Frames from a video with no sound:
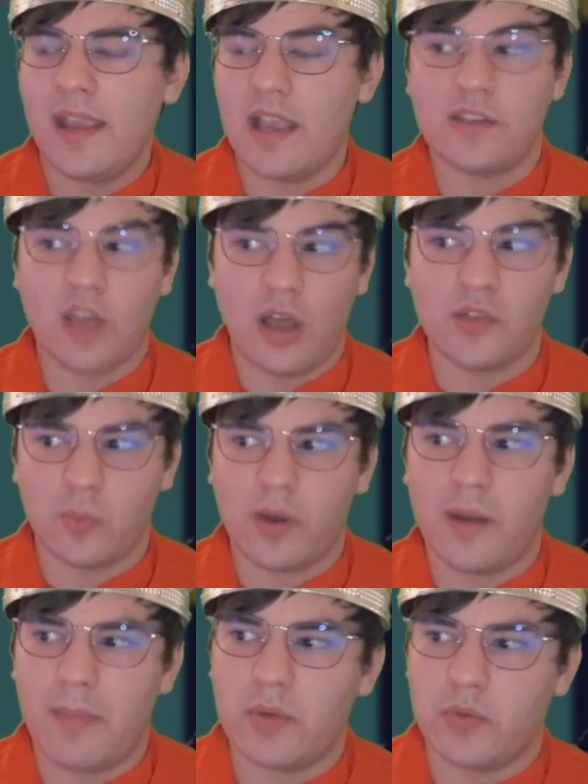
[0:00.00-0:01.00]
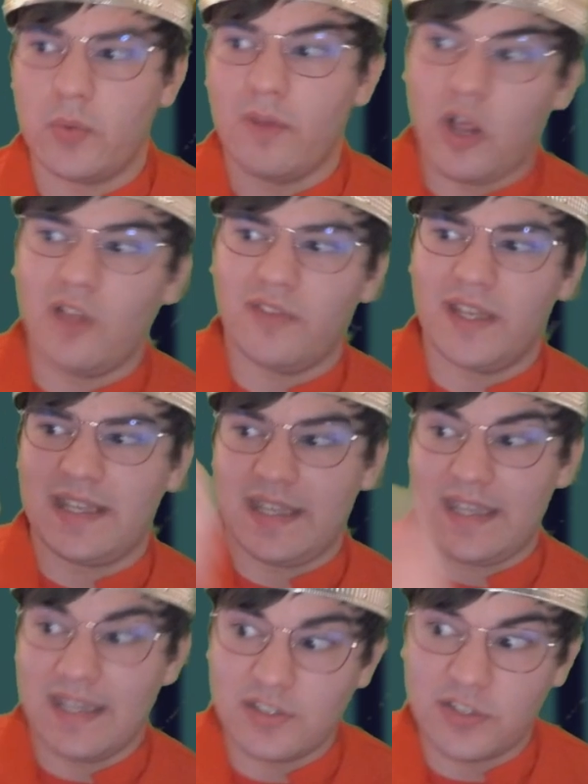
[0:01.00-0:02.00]
it's because we're about to evolve it
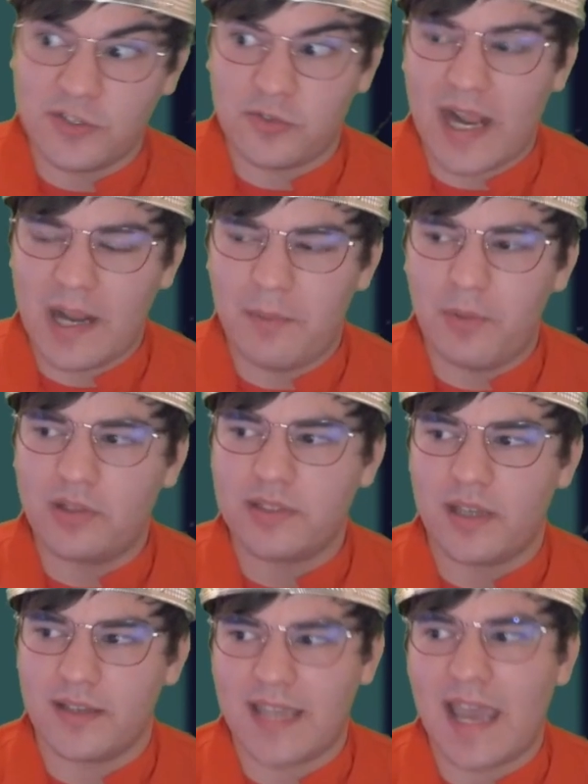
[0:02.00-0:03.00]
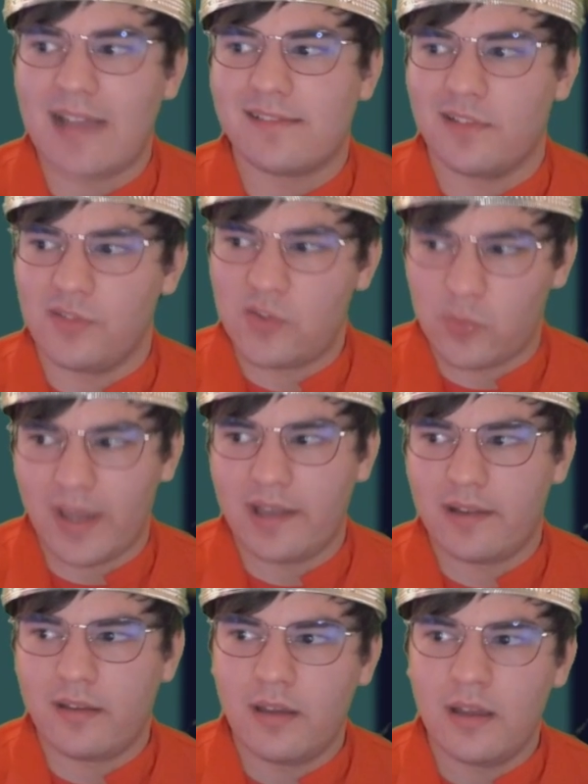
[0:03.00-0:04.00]
into Dragapult, attach and
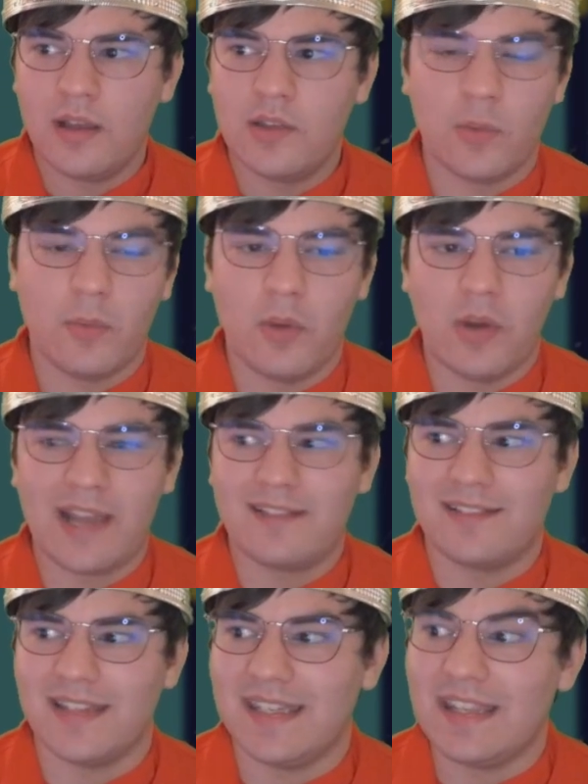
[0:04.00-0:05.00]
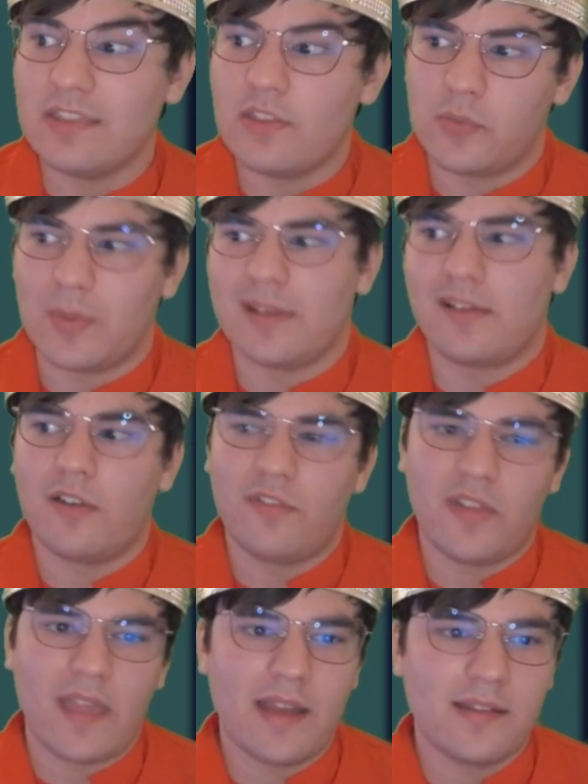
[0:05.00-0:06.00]
swing, so we won't actually need the Switch Cart
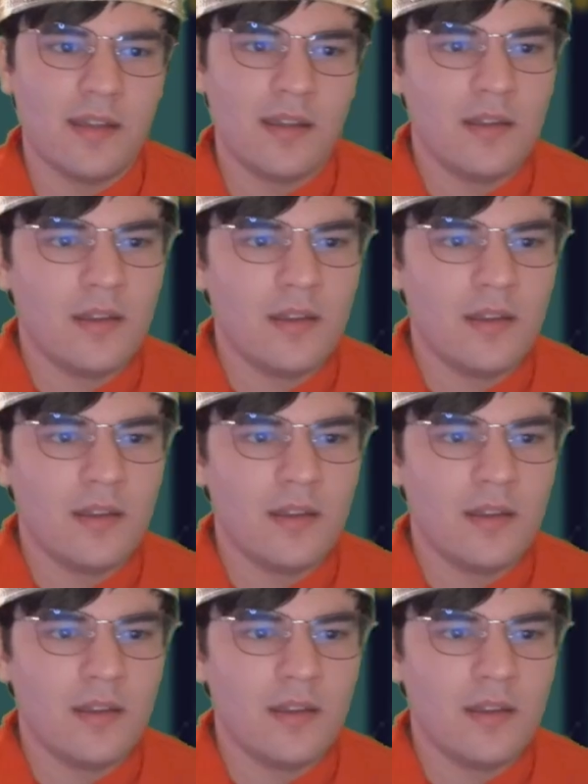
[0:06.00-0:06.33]
for that.